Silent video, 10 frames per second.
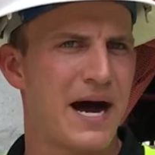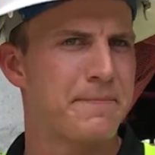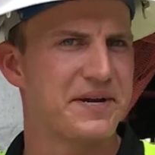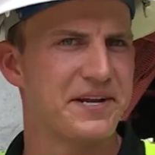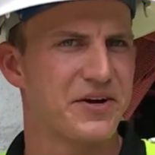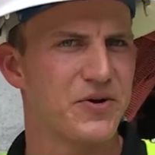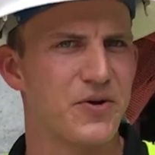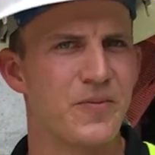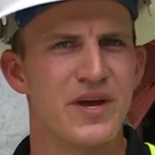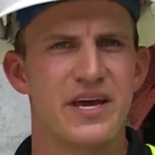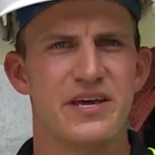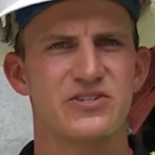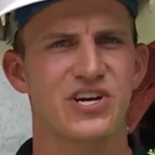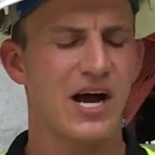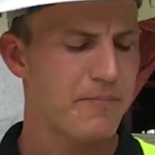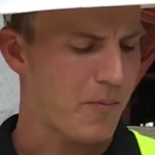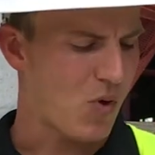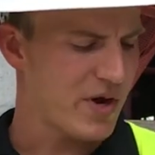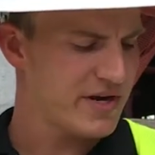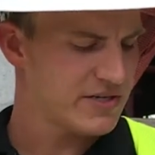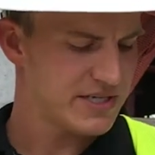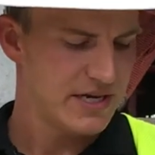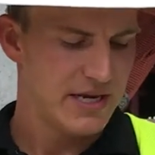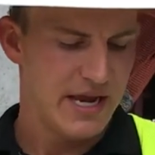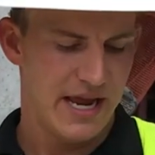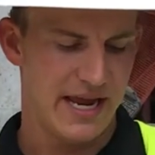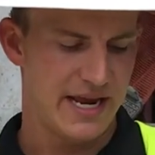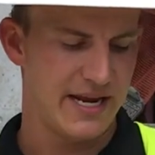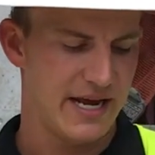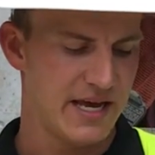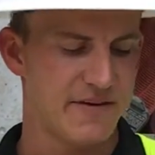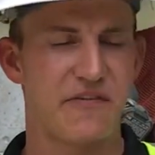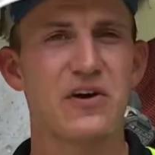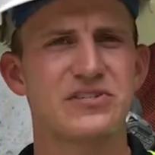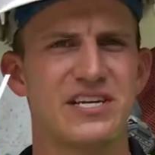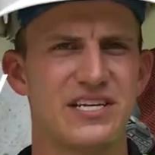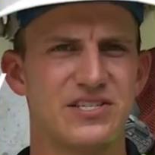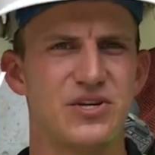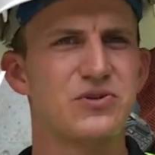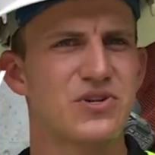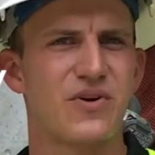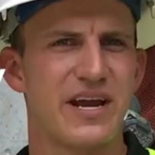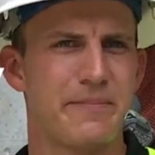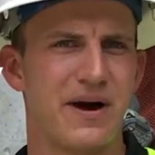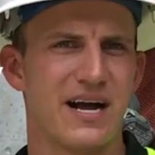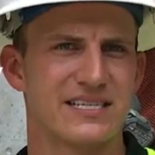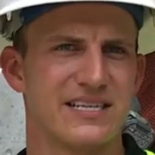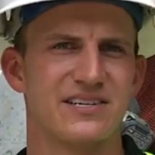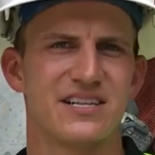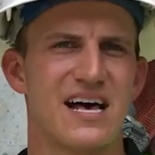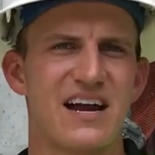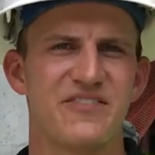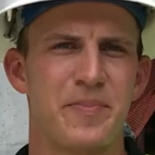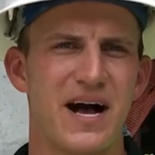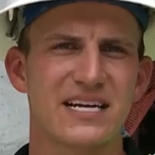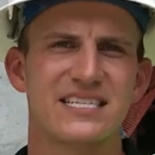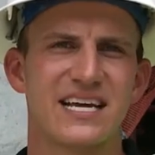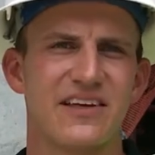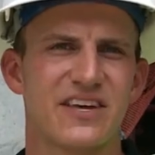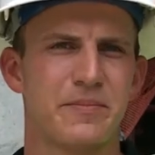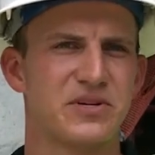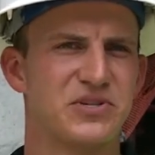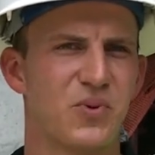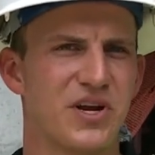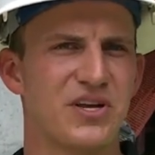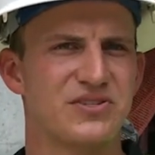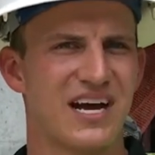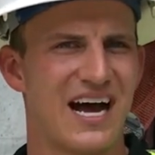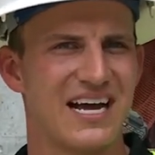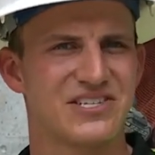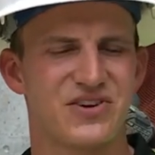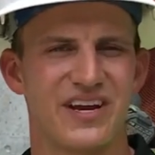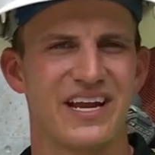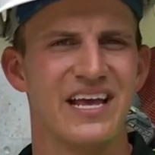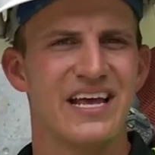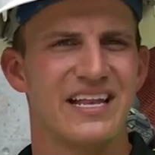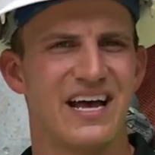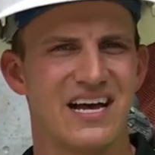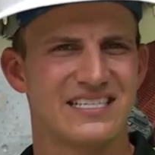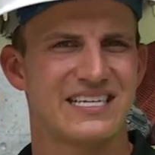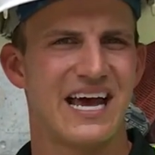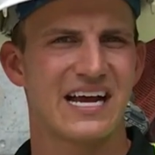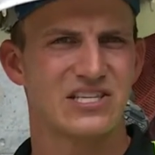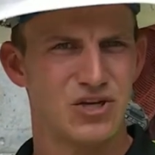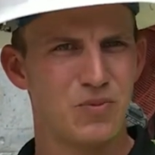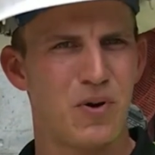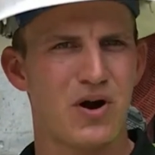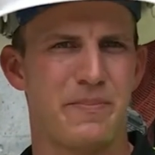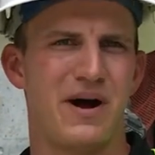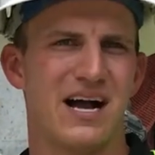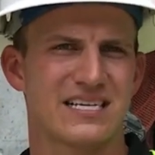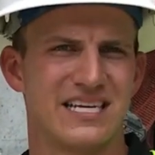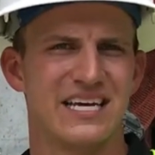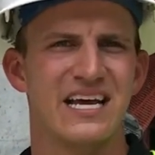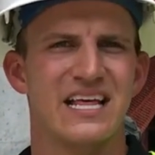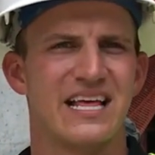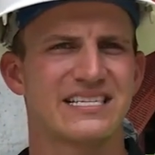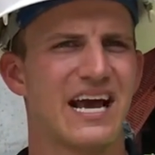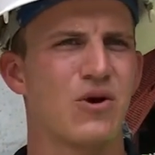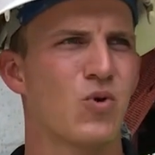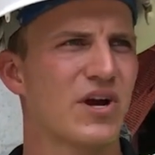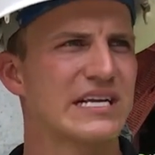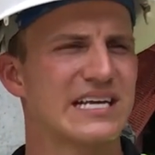pop it in the hole. There's a couple pointers, and the first is use the right epoxy. There's a lot of epoxies out there, but you want to use a high strength, non-sag, 2-part epoxy that's got a working